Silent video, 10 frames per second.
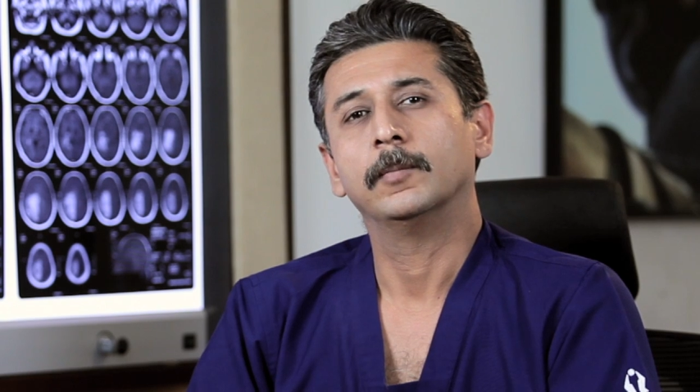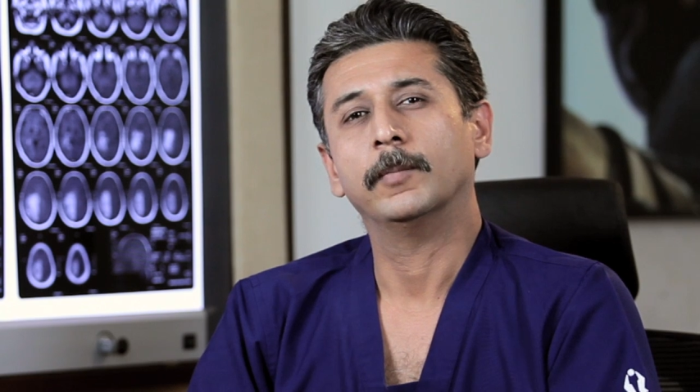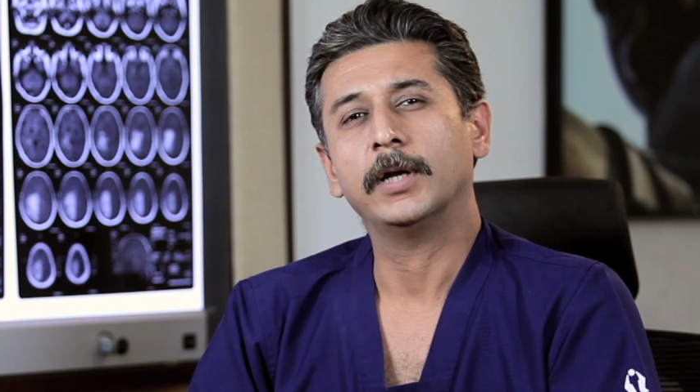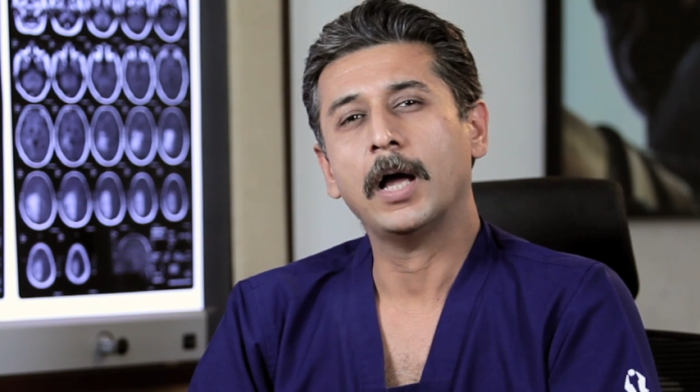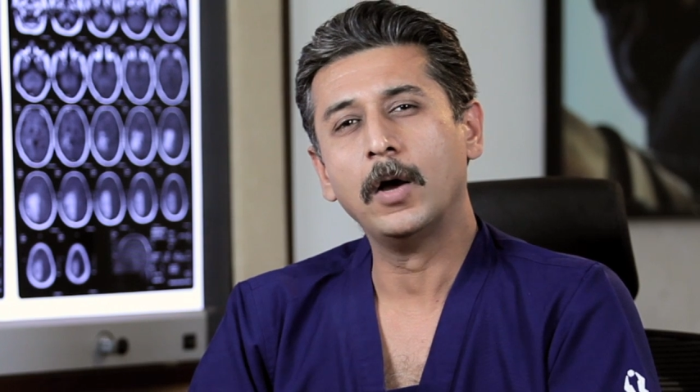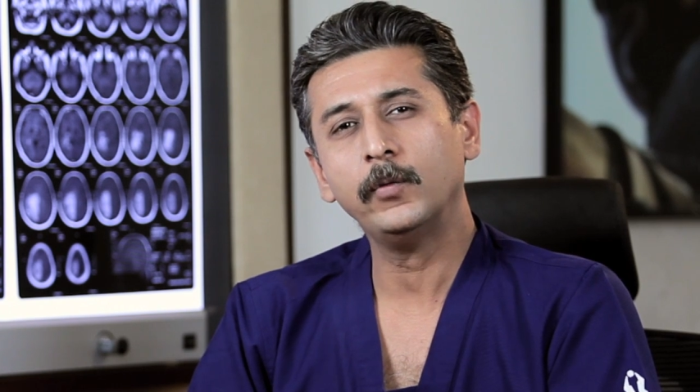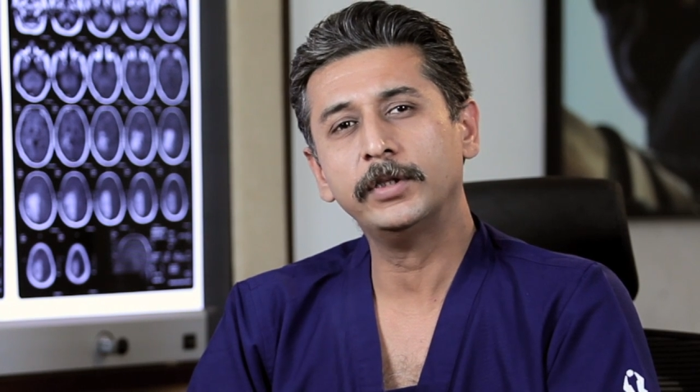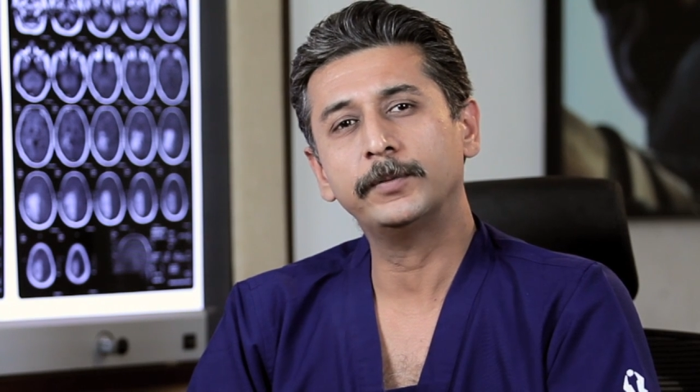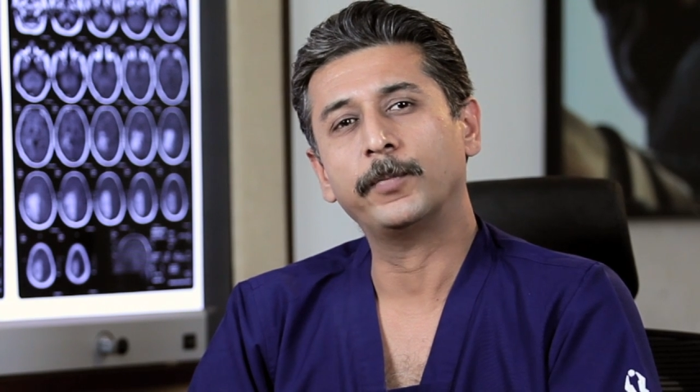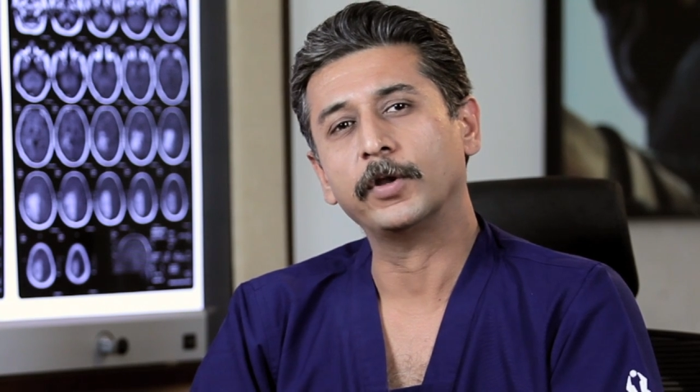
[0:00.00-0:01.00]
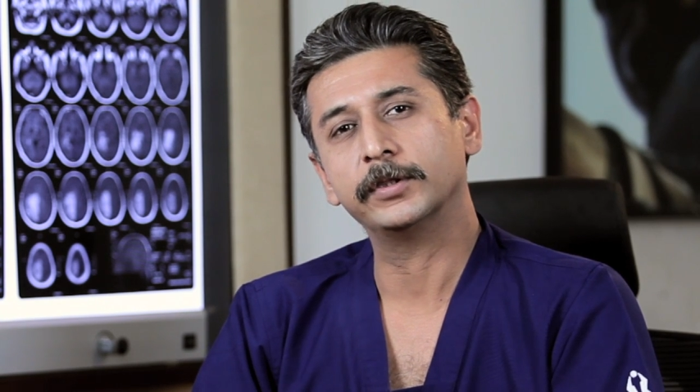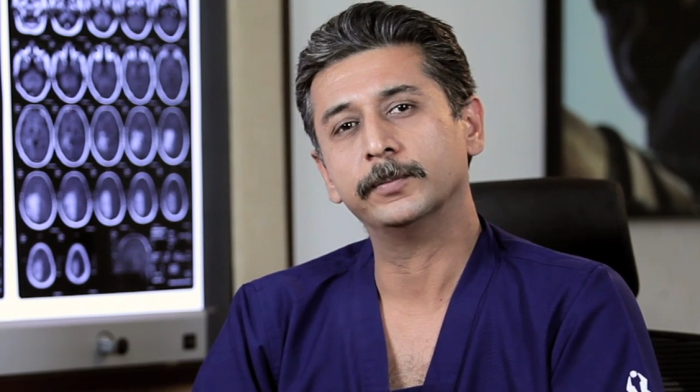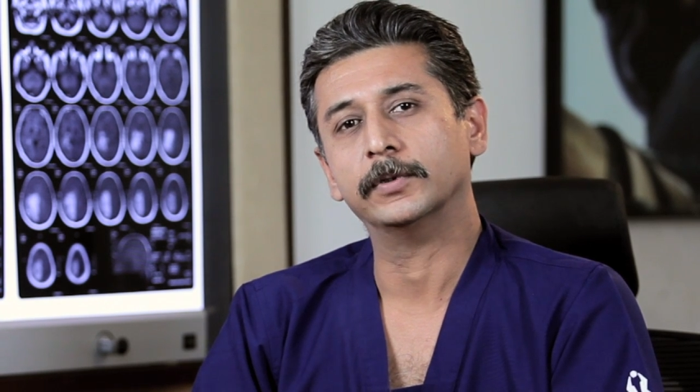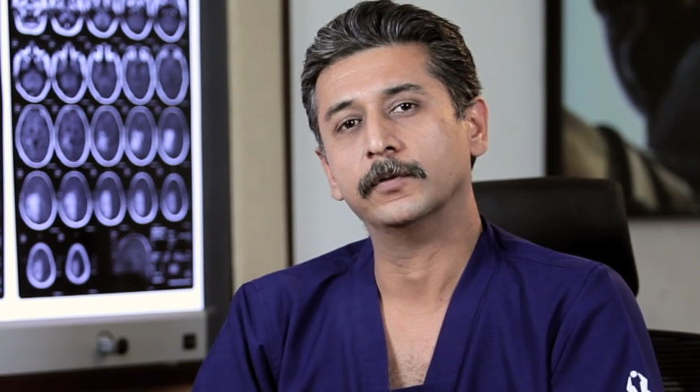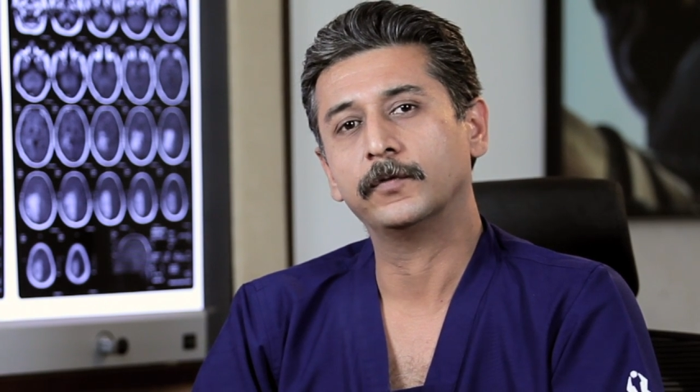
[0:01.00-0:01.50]
But how is it
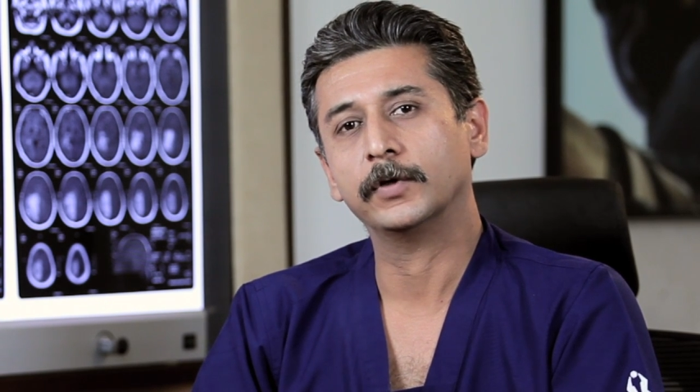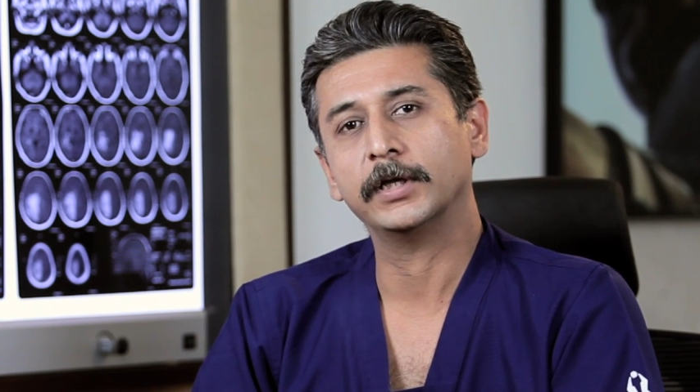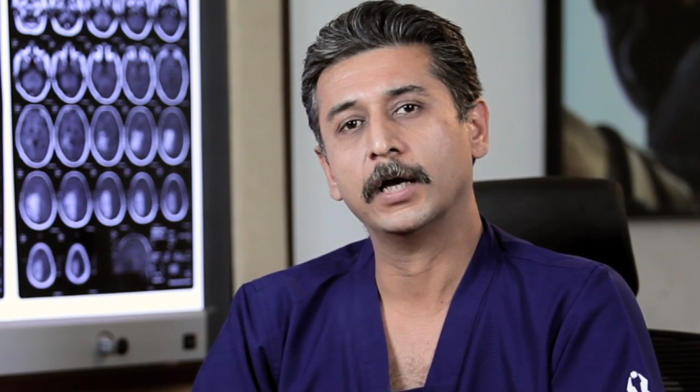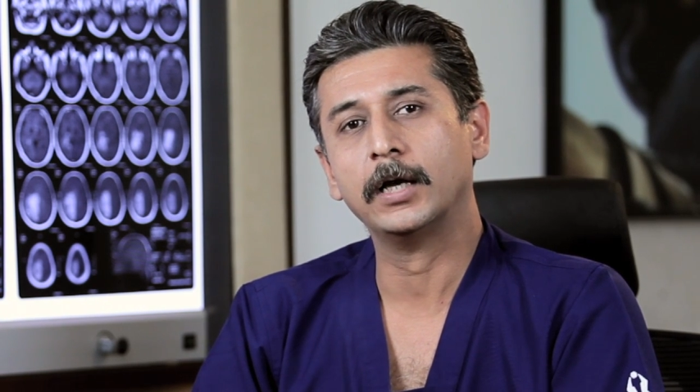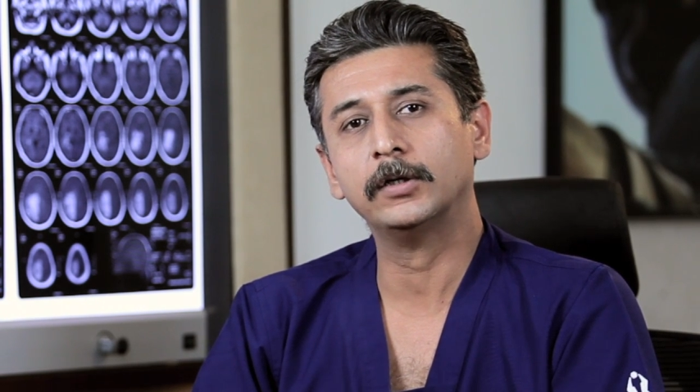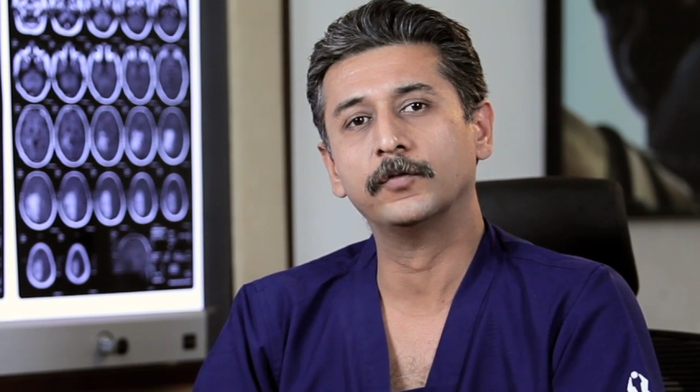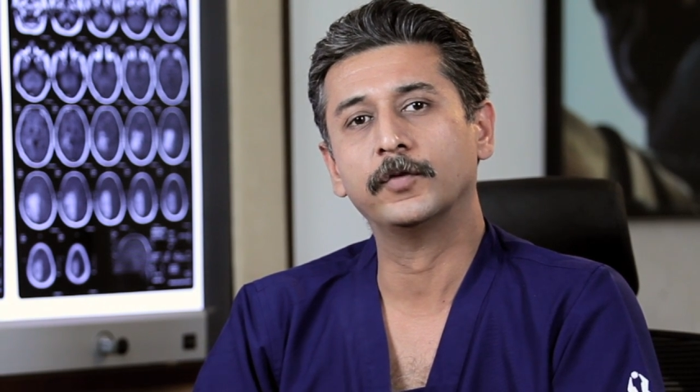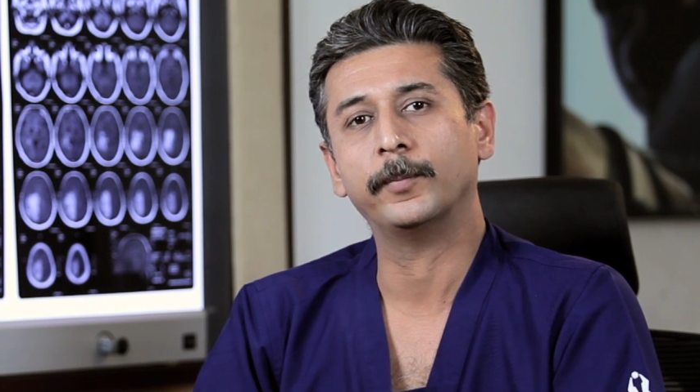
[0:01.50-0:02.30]
possible for the heart of